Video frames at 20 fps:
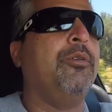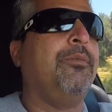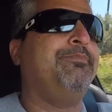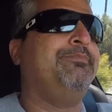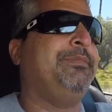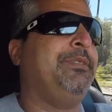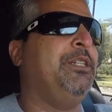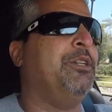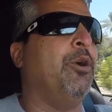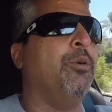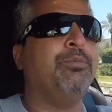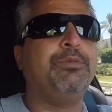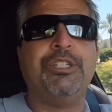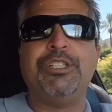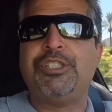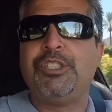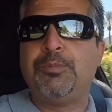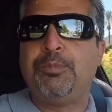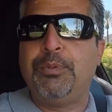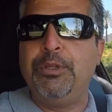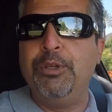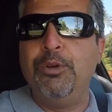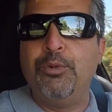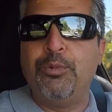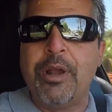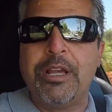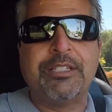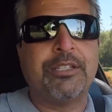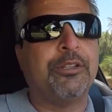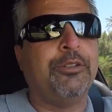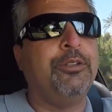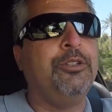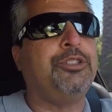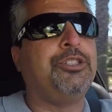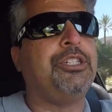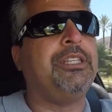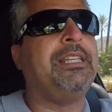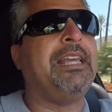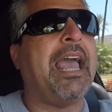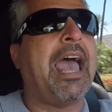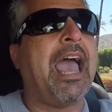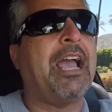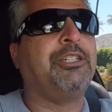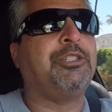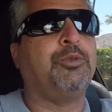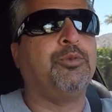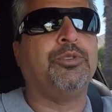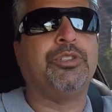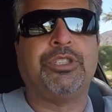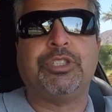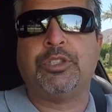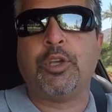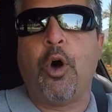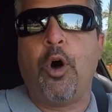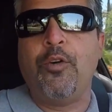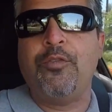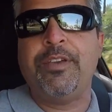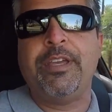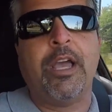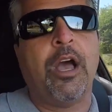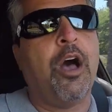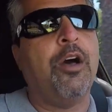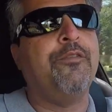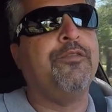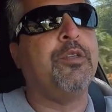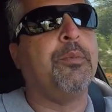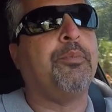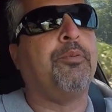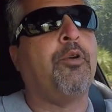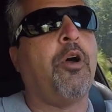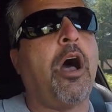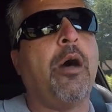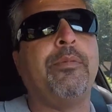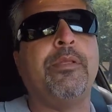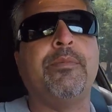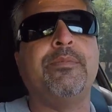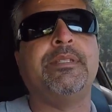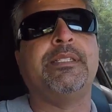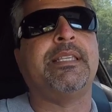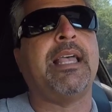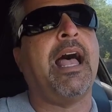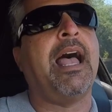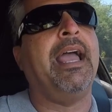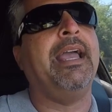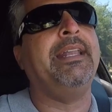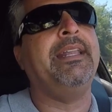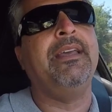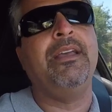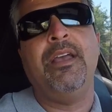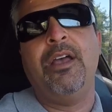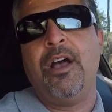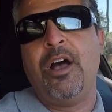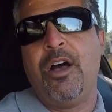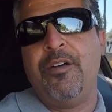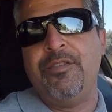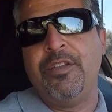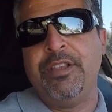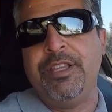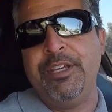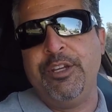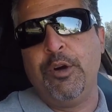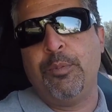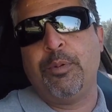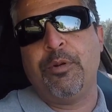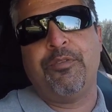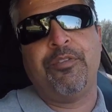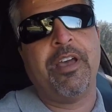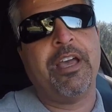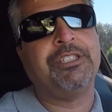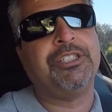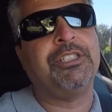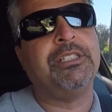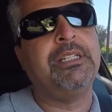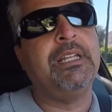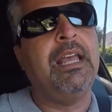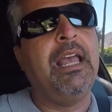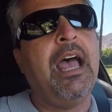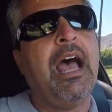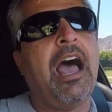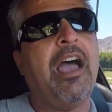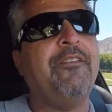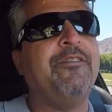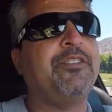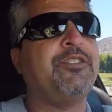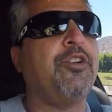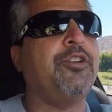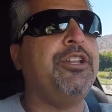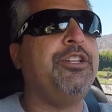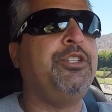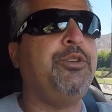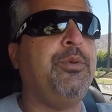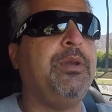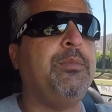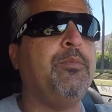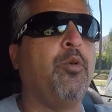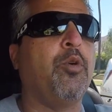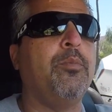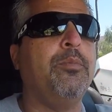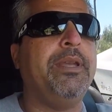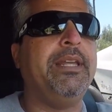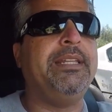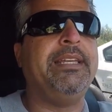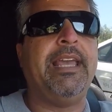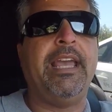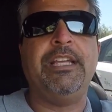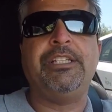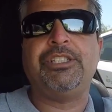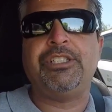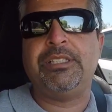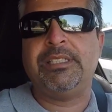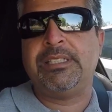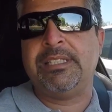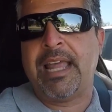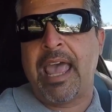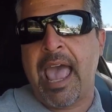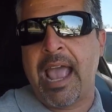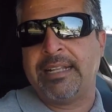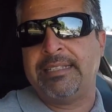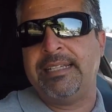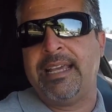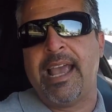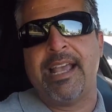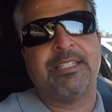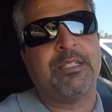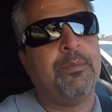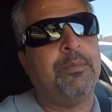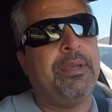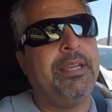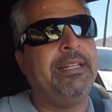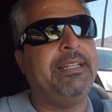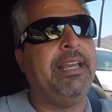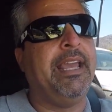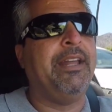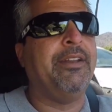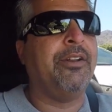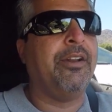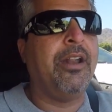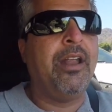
you know, dispute resolution, the actual solving of the problem side of the legal profession, I've started doing more mediations and acting as a mediator.